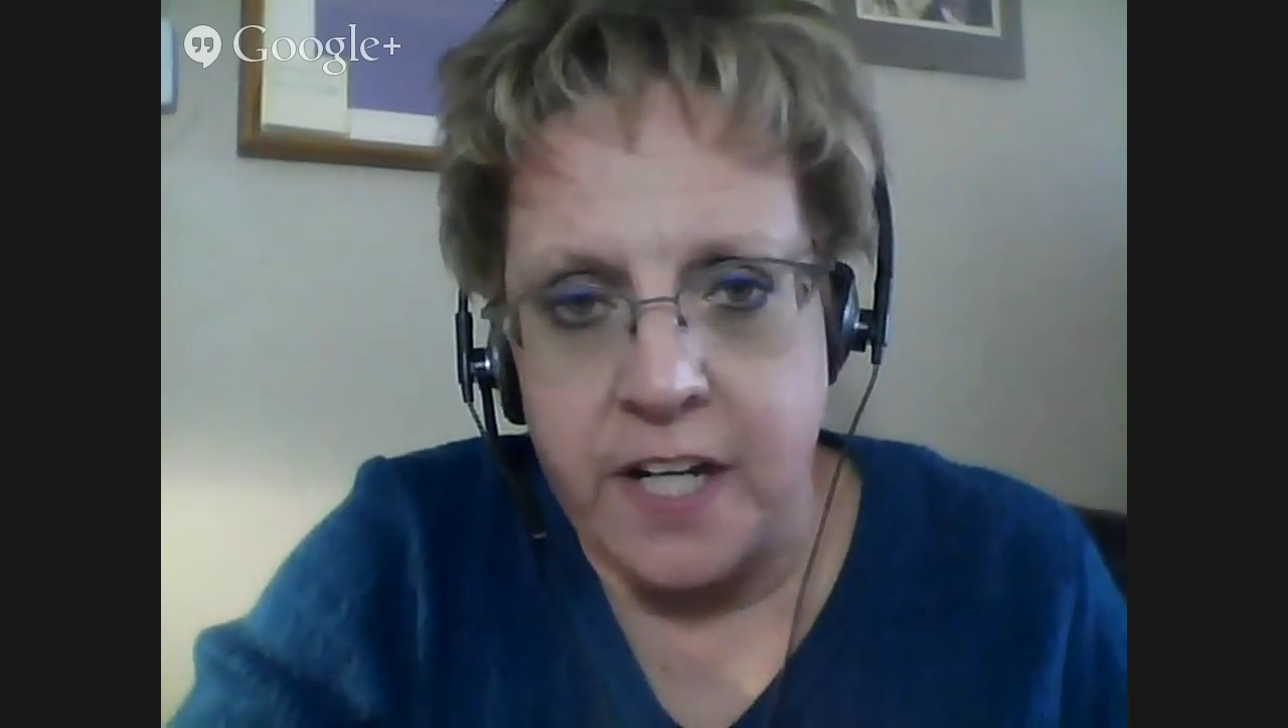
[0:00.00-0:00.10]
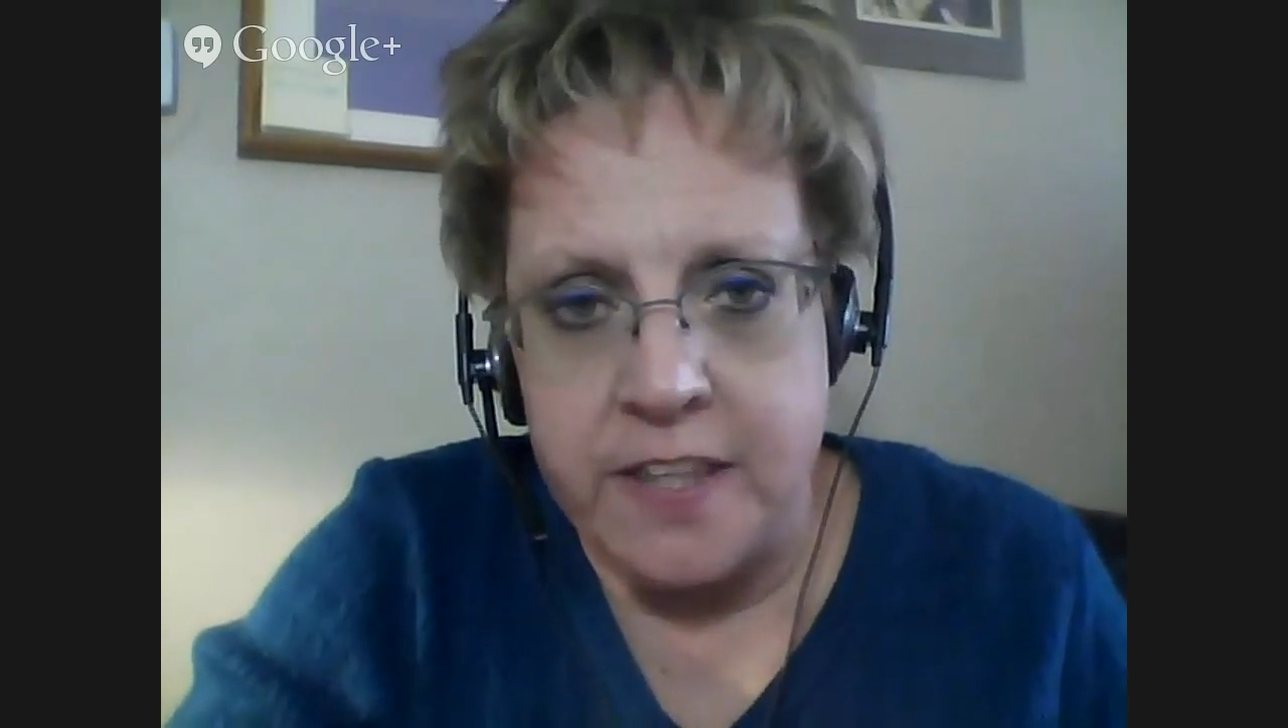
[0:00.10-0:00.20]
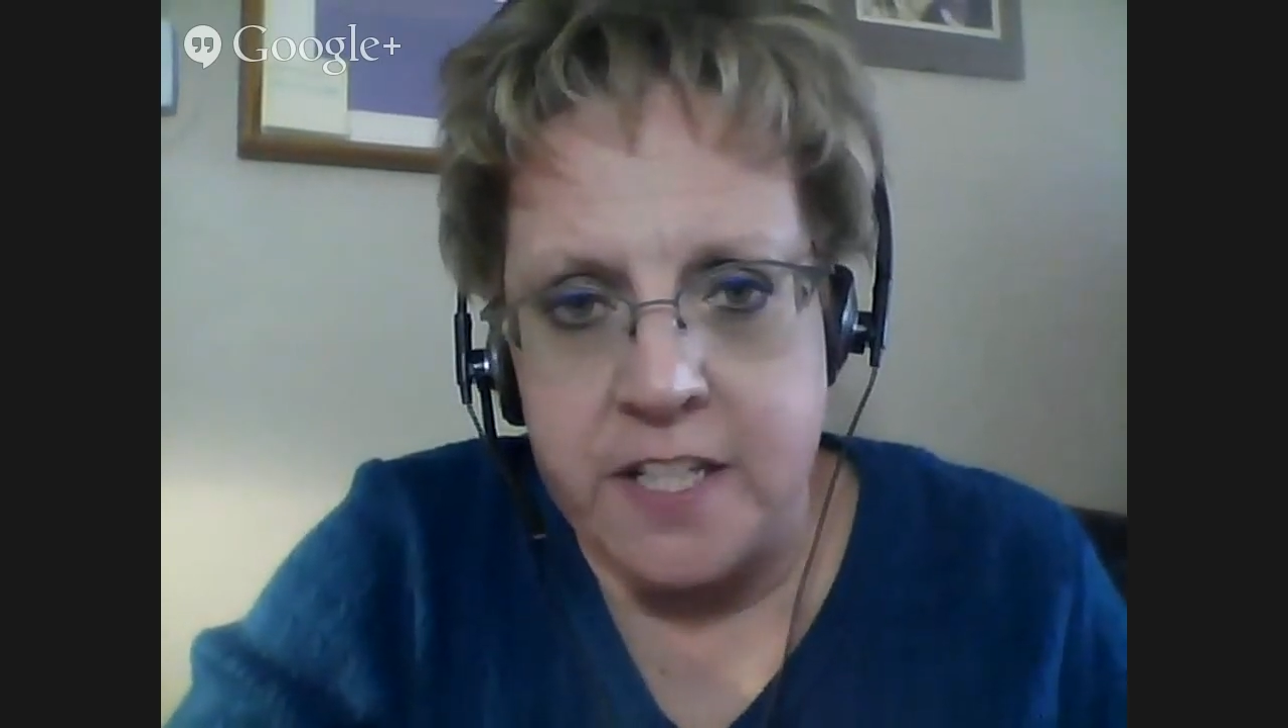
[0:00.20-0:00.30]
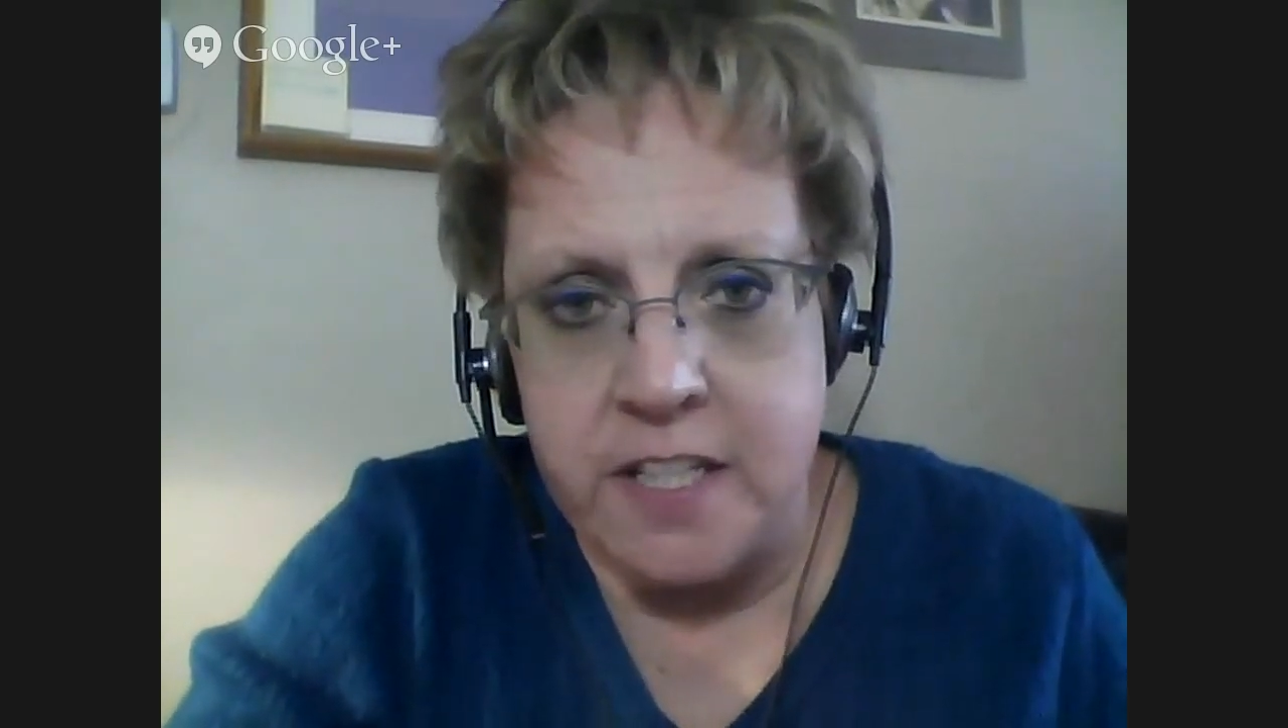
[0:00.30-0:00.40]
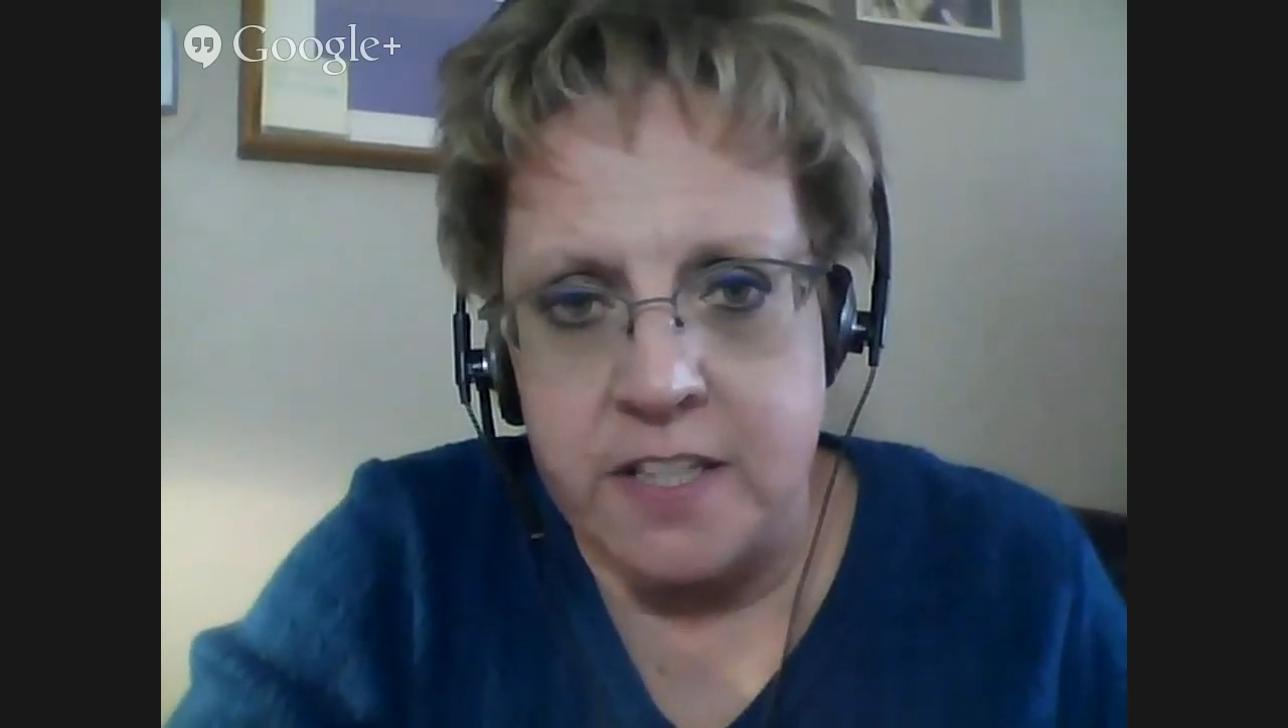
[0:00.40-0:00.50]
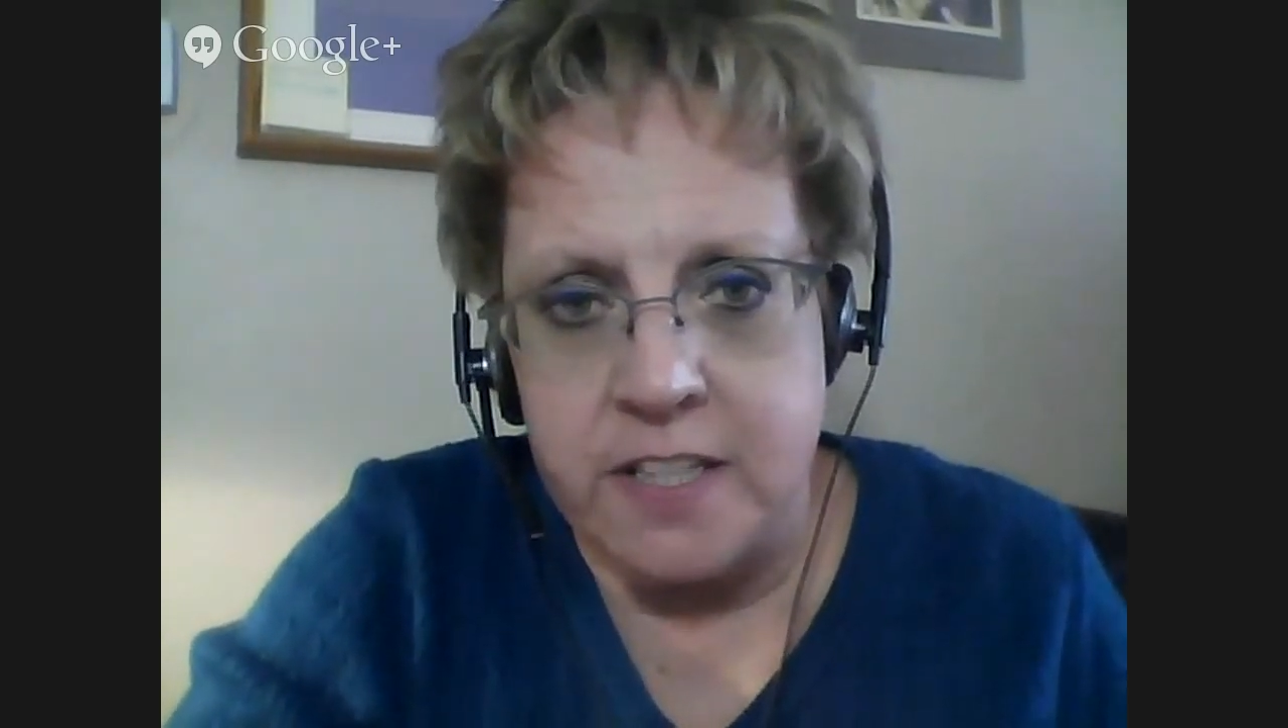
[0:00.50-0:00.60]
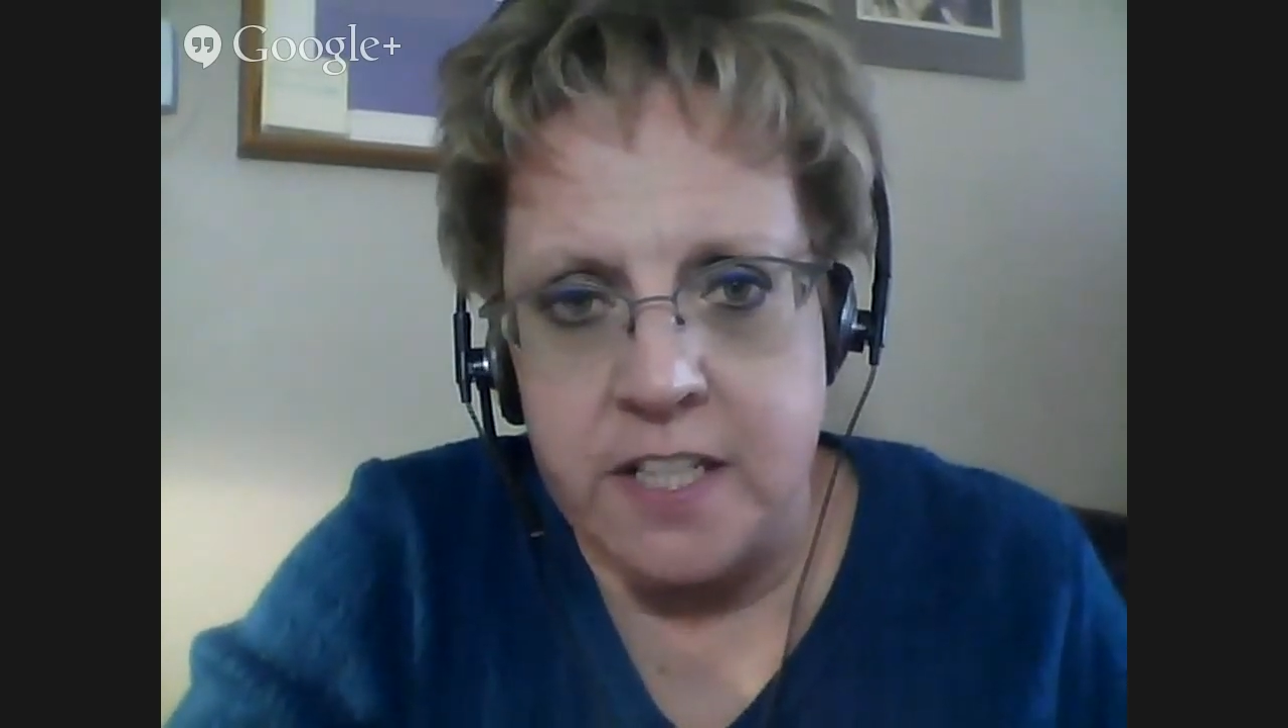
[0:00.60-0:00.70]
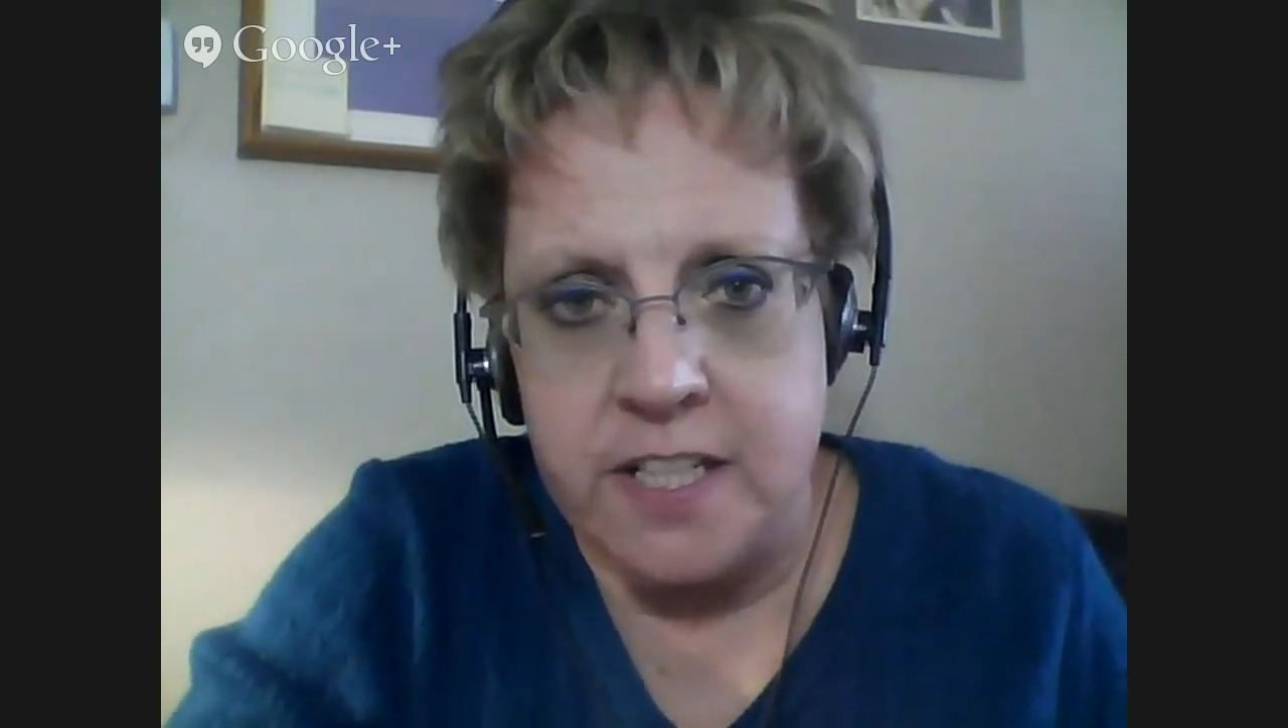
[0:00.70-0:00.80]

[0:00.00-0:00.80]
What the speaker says: that I think that